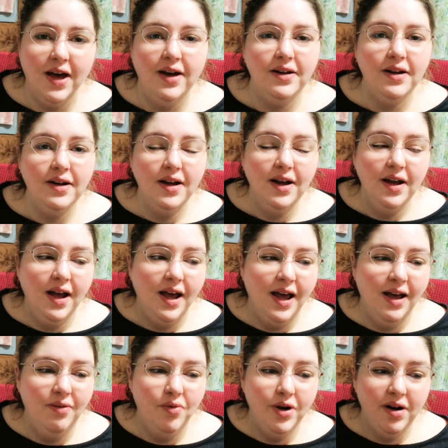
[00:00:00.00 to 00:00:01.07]
of that.
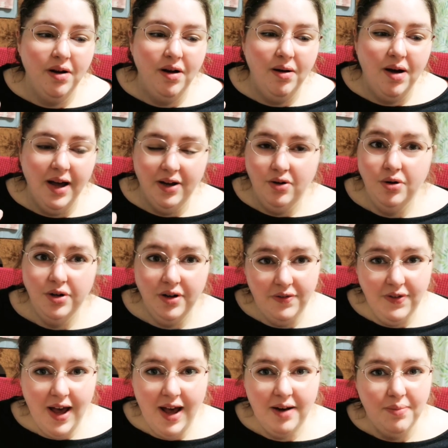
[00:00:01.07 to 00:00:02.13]
And when I could
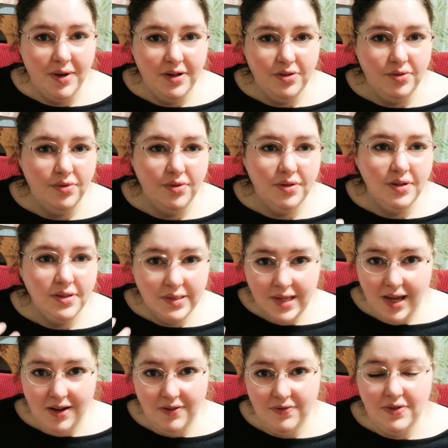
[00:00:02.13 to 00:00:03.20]
have had my tooth
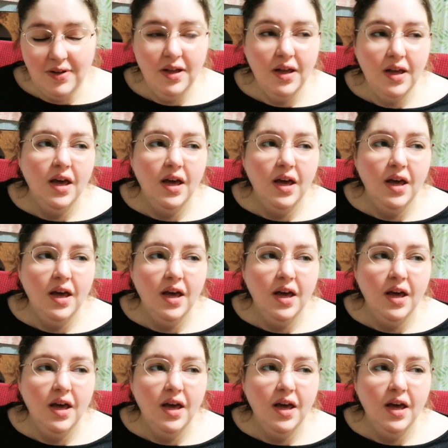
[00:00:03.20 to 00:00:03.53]
saved.